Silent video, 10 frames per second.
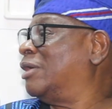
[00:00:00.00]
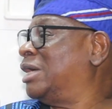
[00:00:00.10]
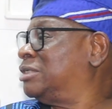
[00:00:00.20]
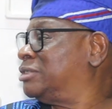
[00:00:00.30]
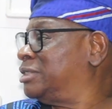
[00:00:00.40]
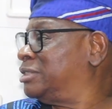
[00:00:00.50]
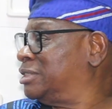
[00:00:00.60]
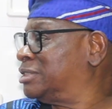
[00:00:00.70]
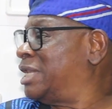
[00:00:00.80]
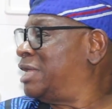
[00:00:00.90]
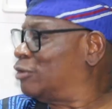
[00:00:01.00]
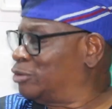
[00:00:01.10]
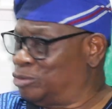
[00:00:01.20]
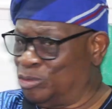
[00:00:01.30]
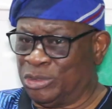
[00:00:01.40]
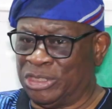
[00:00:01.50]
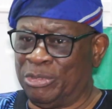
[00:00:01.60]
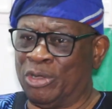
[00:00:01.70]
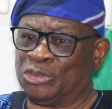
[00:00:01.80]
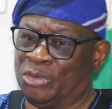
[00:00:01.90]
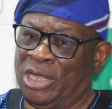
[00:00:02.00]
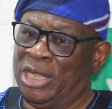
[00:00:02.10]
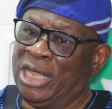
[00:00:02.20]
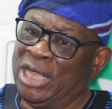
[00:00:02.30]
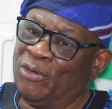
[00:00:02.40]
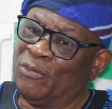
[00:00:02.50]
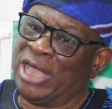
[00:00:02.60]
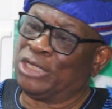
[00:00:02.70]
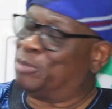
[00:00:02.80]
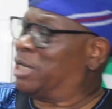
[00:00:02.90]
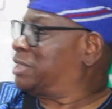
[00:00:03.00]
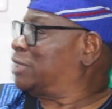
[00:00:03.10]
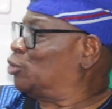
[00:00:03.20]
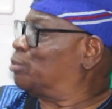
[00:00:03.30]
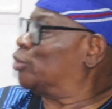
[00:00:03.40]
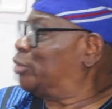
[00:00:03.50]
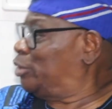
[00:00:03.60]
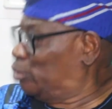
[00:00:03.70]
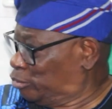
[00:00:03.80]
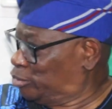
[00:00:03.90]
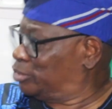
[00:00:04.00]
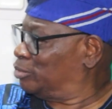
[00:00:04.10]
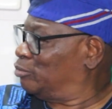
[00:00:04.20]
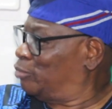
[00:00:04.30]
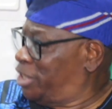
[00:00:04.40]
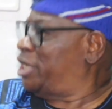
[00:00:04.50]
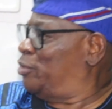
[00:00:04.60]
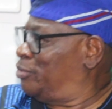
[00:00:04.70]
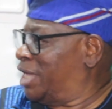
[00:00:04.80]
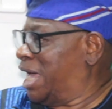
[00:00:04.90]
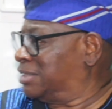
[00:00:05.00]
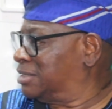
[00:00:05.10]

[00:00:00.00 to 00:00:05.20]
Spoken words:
our entreaties, let us use it because we are expected to produce. We knew that.